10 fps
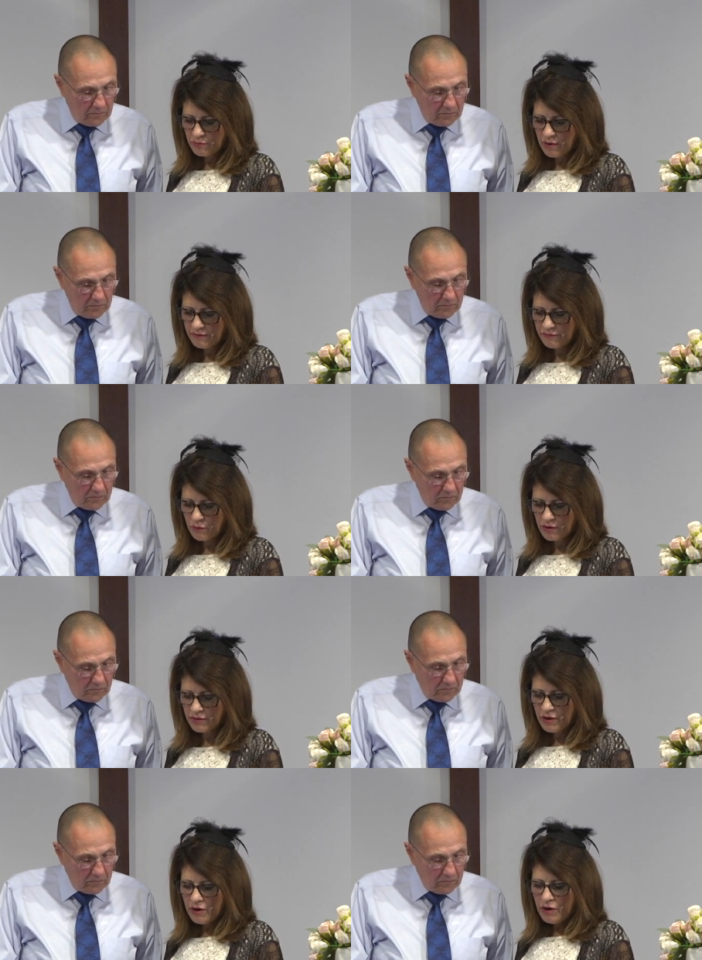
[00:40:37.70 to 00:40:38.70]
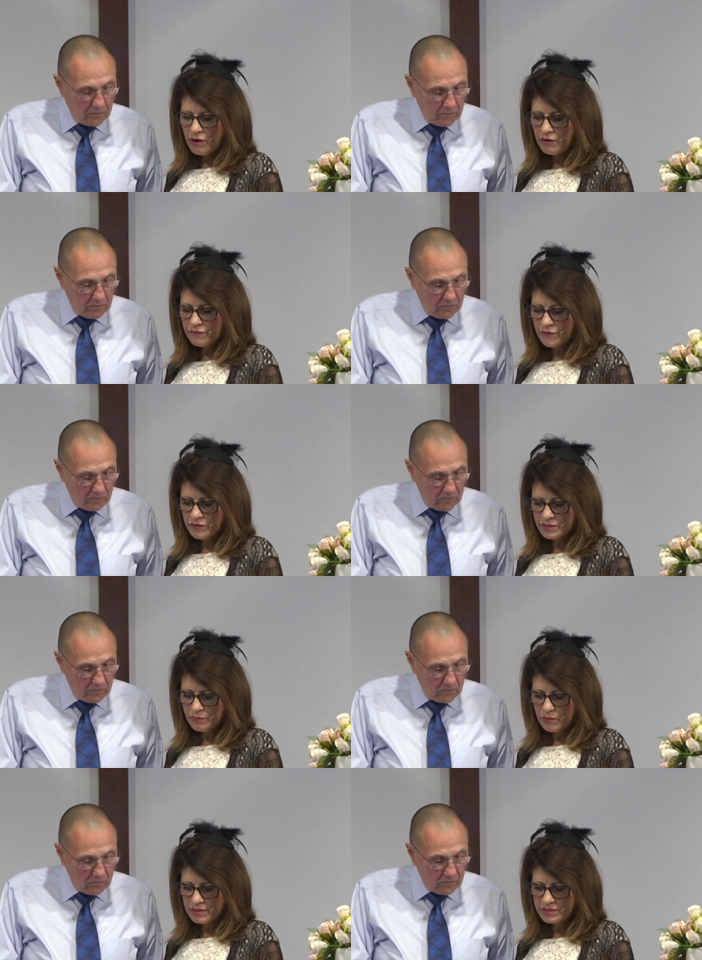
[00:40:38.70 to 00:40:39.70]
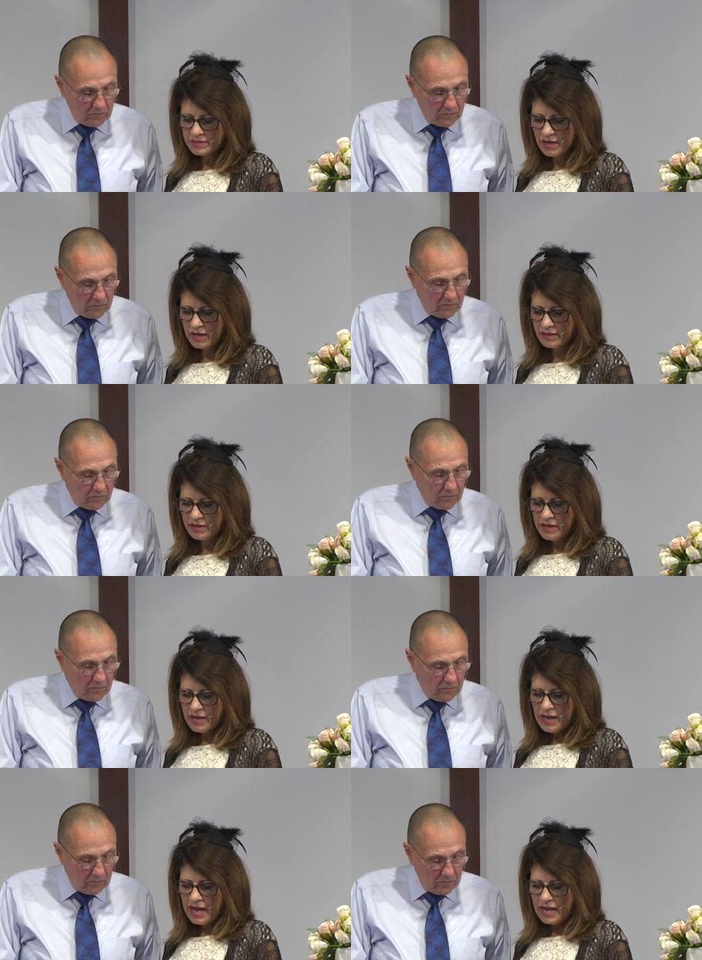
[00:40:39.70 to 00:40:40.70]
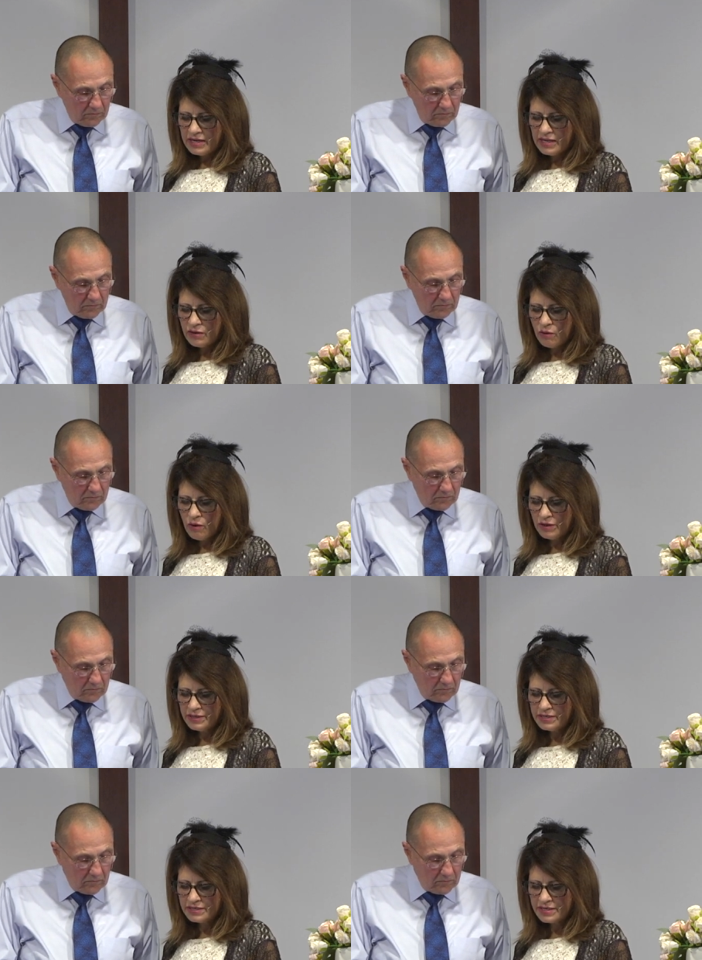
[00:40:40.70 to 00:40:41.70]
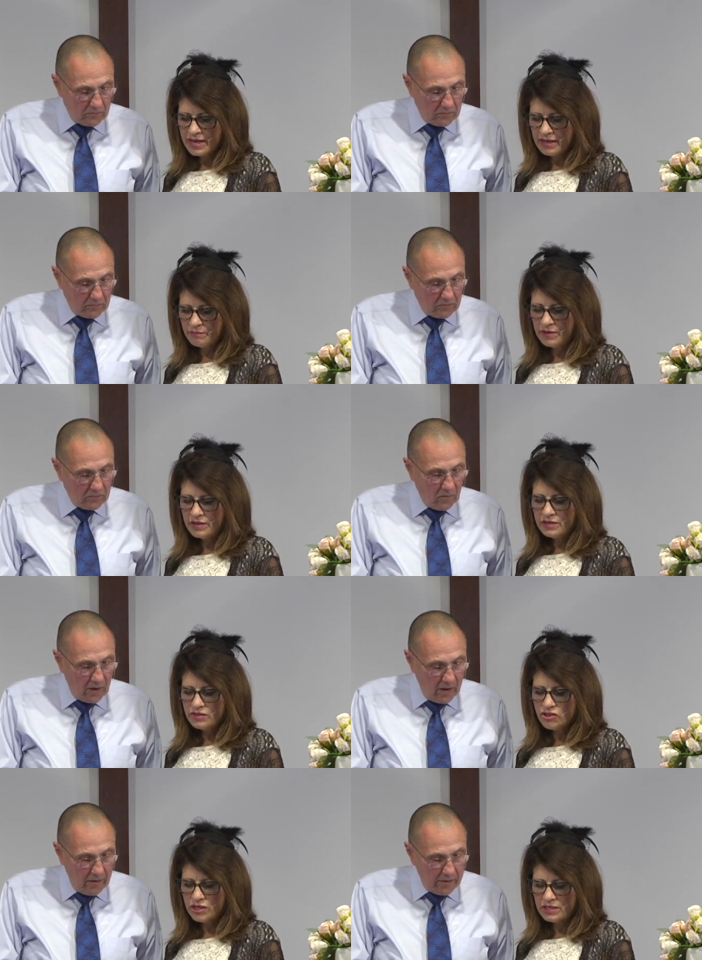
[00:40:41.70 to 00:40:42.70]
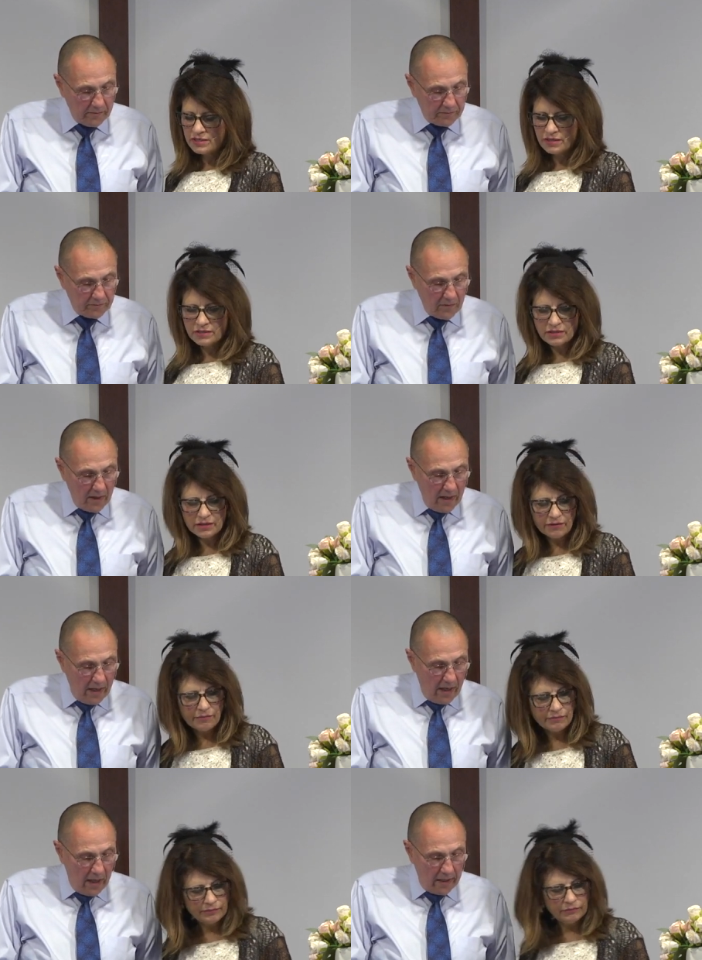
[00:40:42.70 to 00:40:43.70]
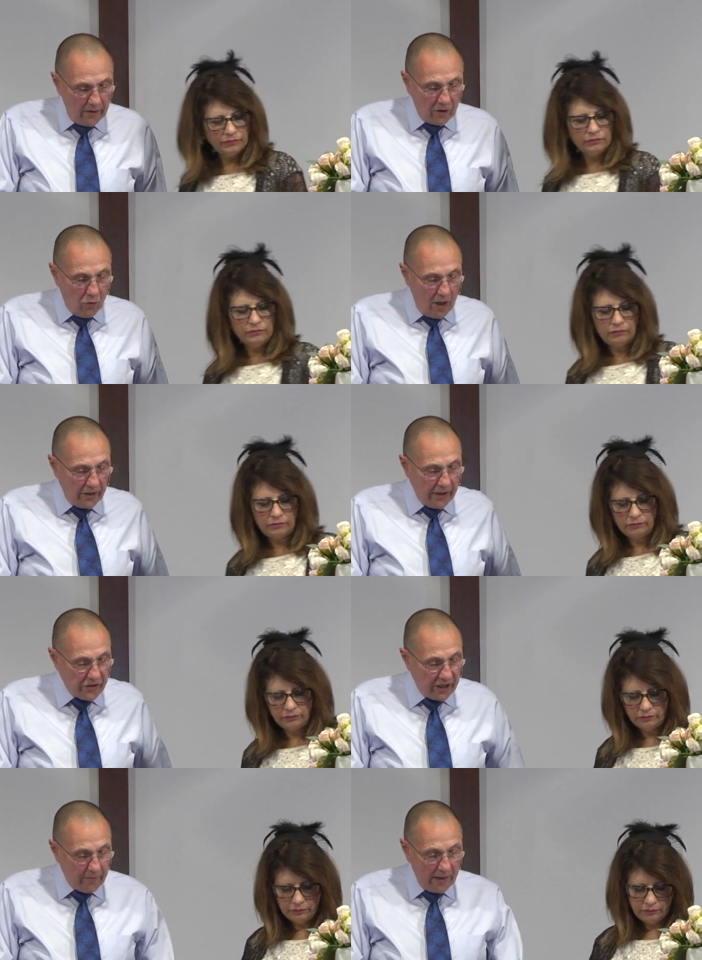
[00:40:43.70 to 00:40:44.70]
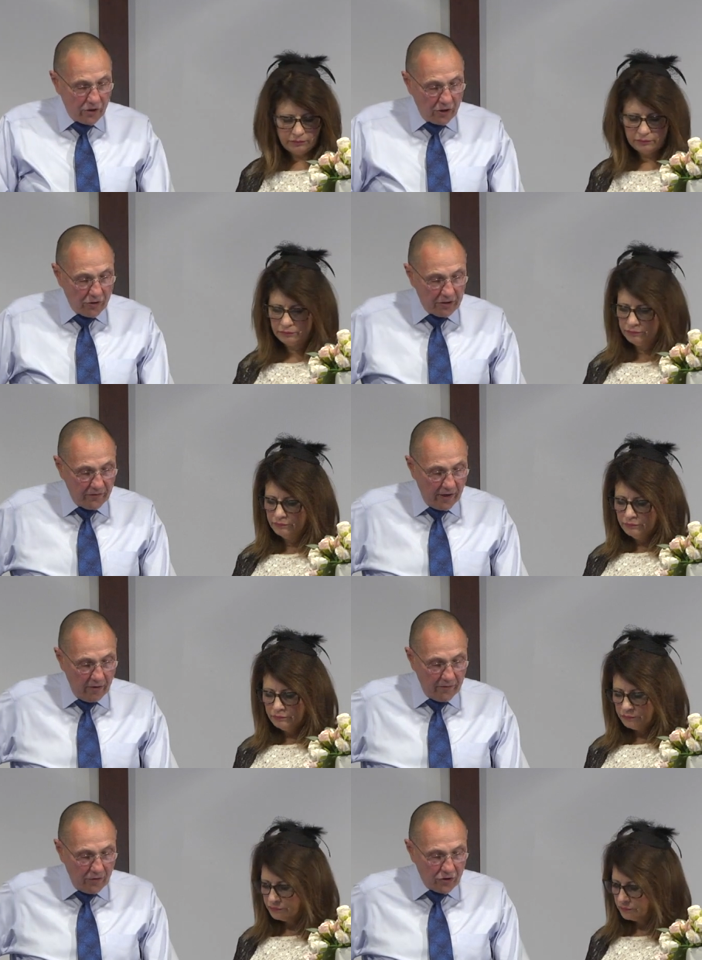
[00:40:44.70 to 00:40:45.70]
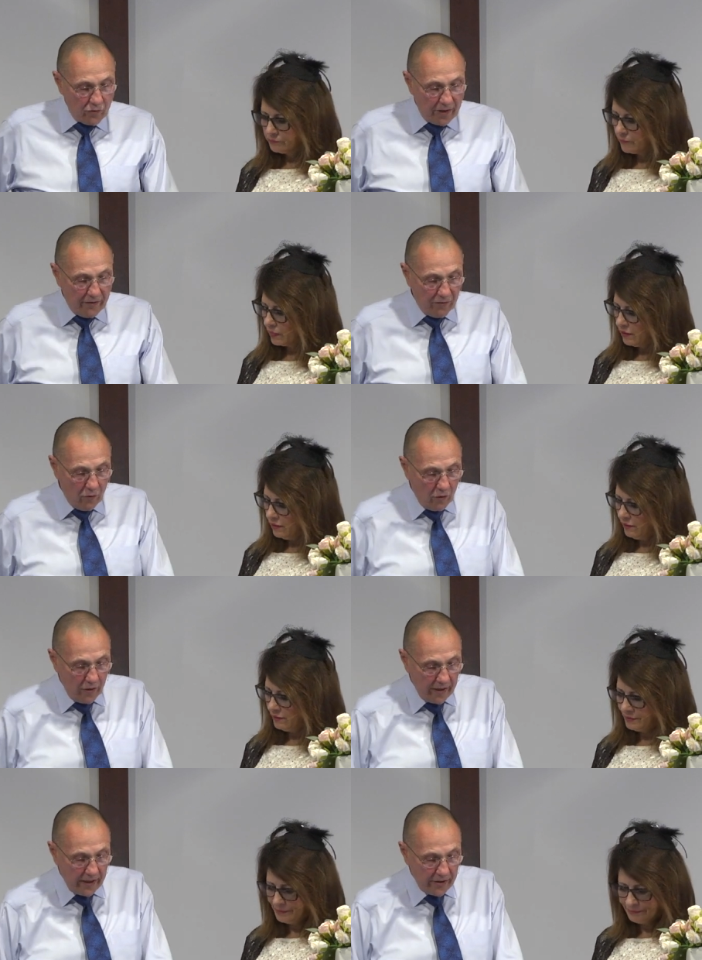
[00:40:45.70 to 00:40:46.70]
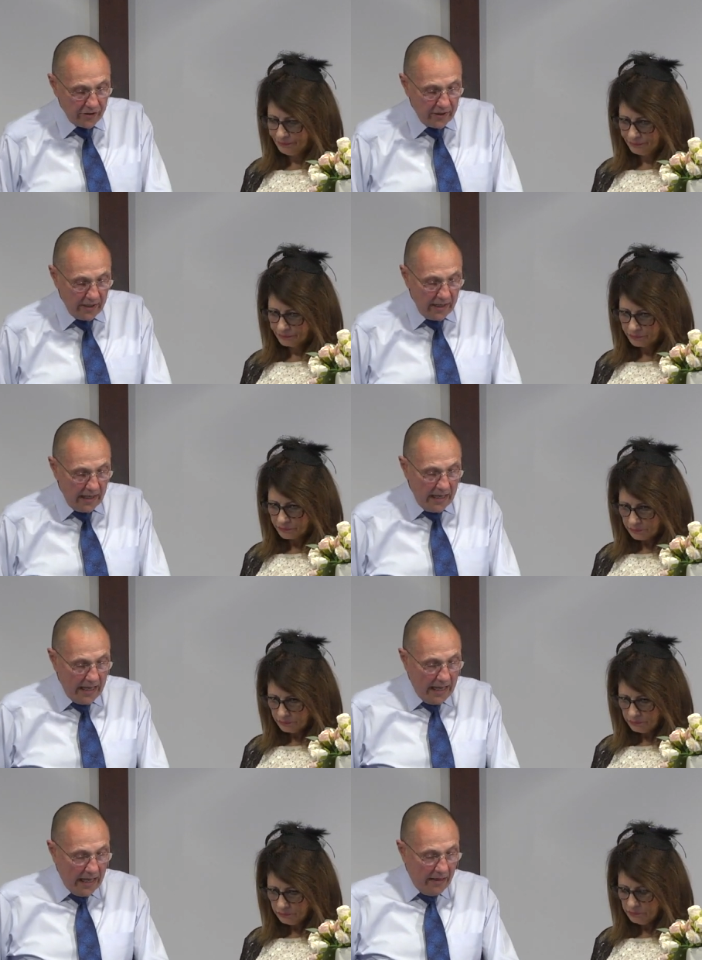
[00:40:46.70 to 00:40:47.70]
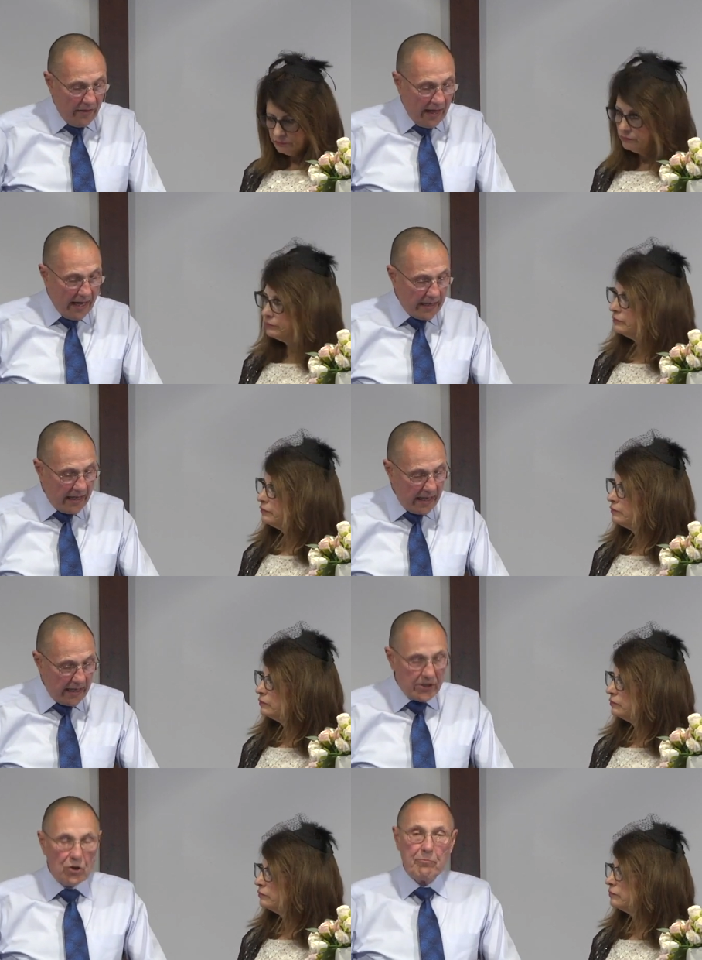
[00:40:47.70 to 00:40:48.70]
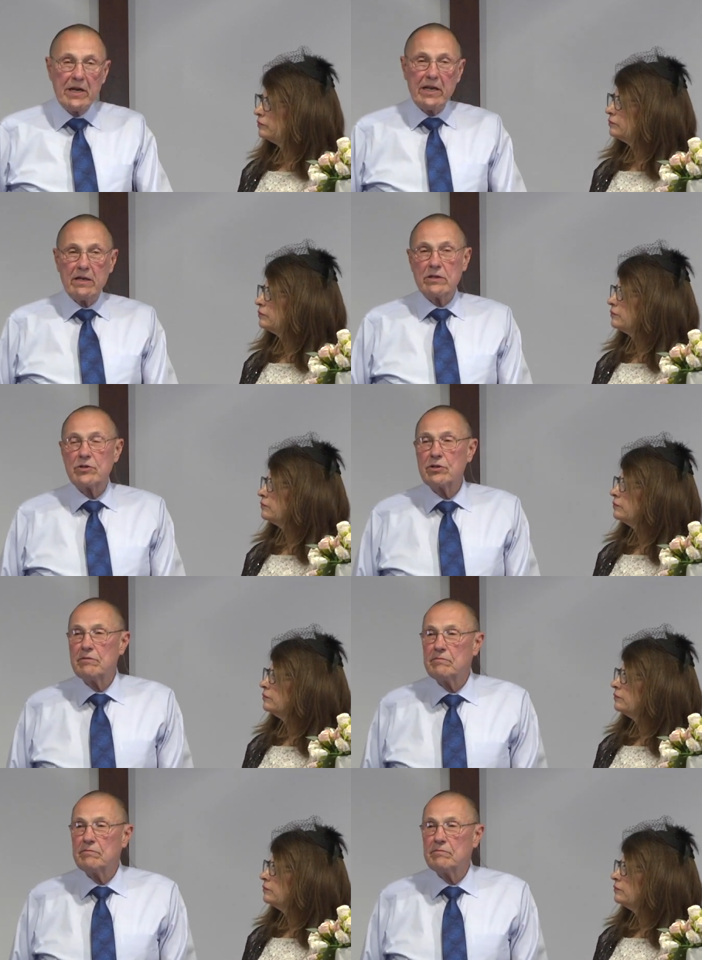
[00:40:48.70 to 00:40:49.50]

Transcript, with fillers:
Speaker 1: brought forth her firstborn son, and he called his name Jesus.
Speaker 2: Another quality you see about Joseph here in verse 24 is that he is obedient.